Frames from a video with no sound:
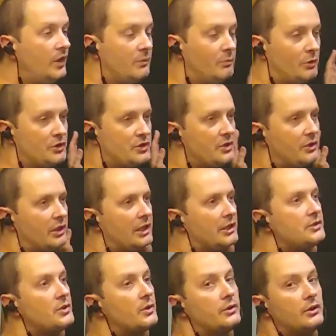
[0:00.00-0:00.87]
In
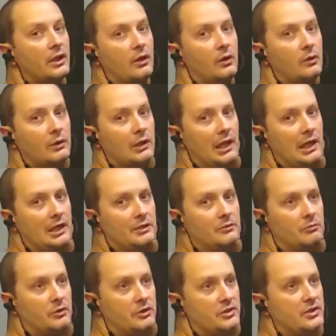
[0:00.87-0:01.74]
particular, I took the whole
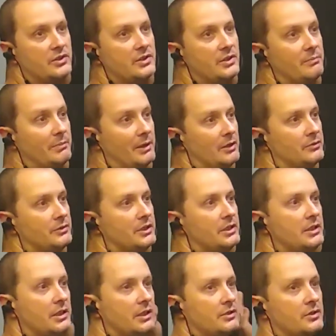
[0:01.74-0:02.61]
line, which is
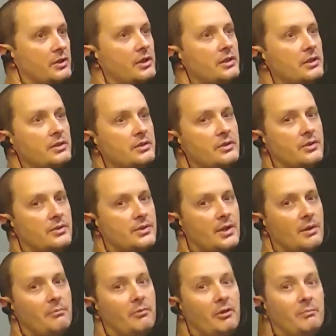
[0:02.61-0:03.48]
unbounded, and turned it into
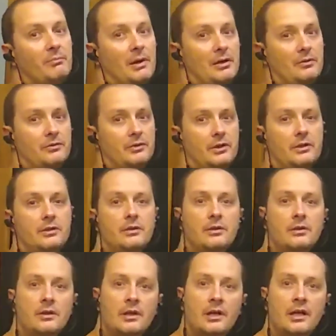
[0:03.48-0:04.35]
something bounded.
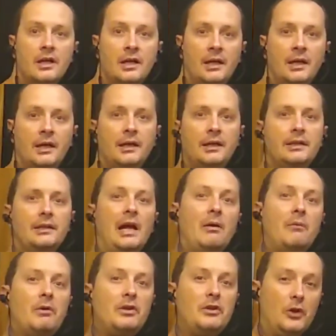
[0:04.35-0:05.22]

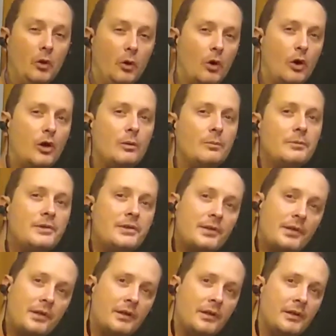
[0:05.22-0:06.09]
Now, with
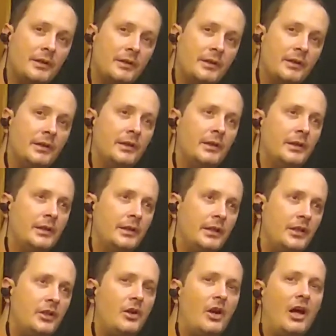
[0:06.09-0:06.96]
norms,
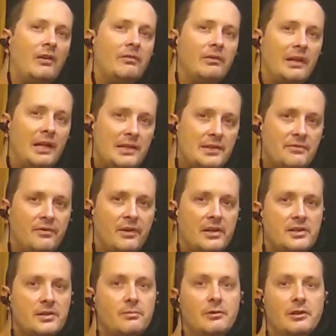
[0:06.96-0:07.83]
you have less
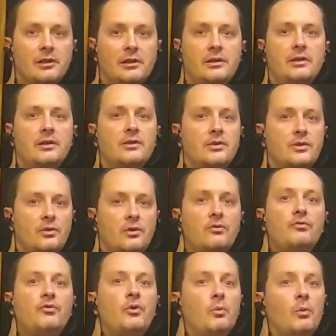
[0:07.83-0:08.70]
flexibility. So
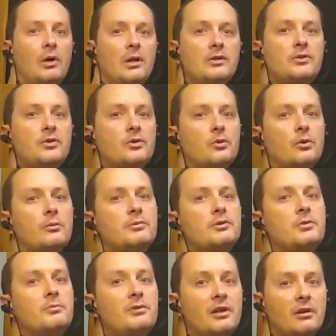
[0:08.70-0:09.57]
if you want two
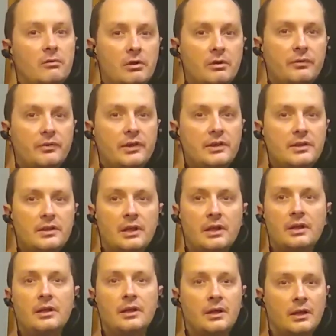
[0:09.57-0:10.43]
norms to be equivalent,
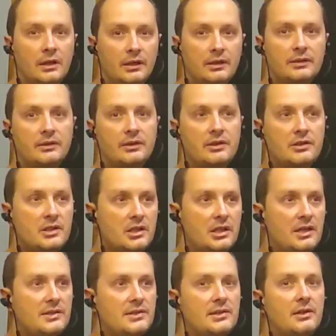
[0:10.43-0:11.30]
there's
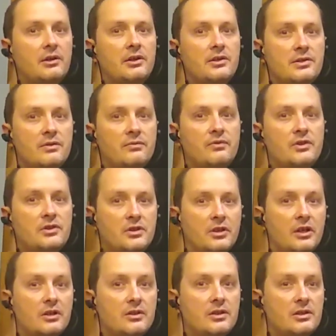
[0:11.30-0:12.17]
a necessary and
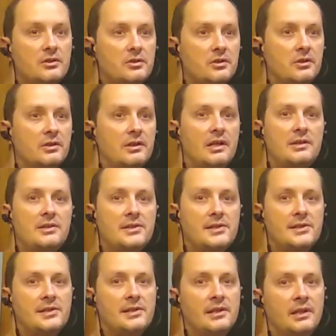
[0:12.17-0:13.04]
sufficient condition
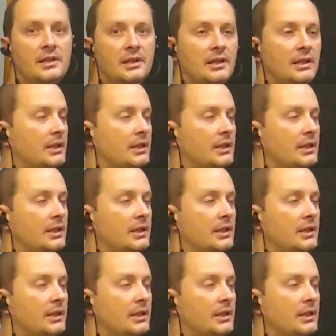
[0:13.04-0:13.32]
that's